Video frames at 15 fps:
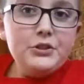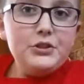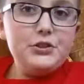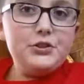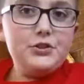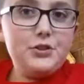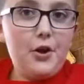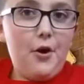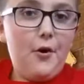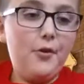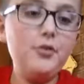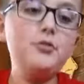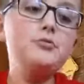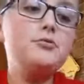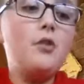
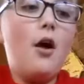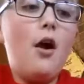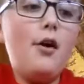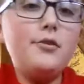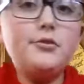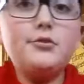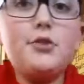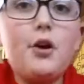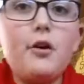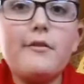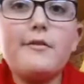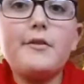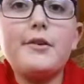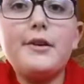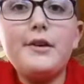So,
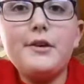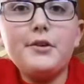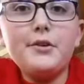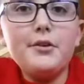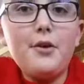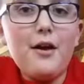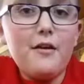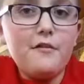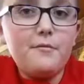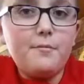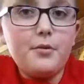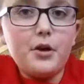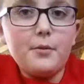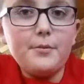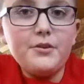over here you
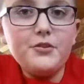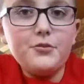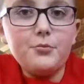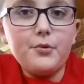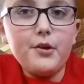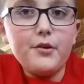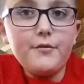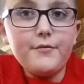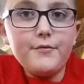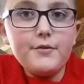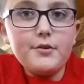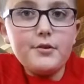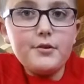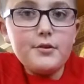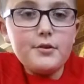have Bobby Swift,